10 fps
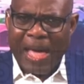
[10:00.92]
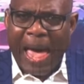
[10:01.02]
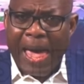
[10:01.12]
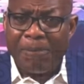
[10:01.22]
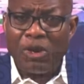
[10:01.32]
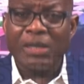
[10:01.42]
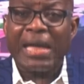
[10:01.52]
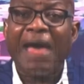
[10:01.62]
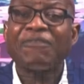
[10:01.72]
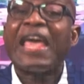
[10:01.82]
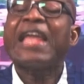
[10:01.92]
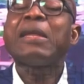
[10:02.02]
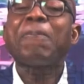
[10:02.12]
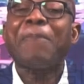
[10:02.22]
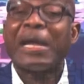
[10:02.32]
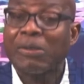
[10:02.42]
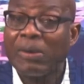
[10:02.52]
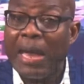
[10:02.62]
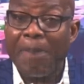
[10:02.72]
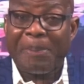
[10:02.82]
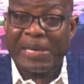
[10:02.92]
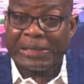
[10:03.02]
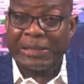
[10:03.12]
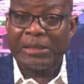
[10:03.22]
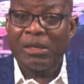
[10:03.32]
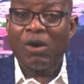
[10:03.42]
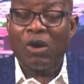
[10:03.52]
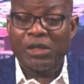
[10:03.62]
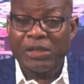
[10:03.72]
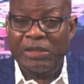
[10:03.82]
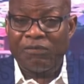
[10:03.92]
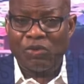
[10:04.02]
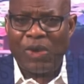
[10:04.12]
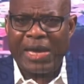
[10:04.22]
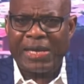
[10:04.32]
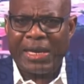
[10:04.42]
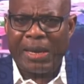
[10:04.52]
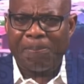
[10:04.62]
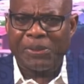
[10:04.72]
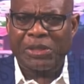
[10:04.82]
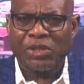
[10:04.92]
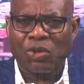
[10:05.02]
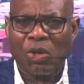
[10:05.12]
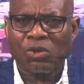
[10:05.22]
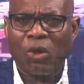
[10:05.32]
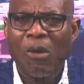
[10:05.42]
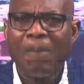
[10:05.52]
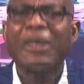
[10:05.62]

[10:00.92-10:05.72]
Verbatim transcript: I am not after any particular person or individual in an NMPC structure,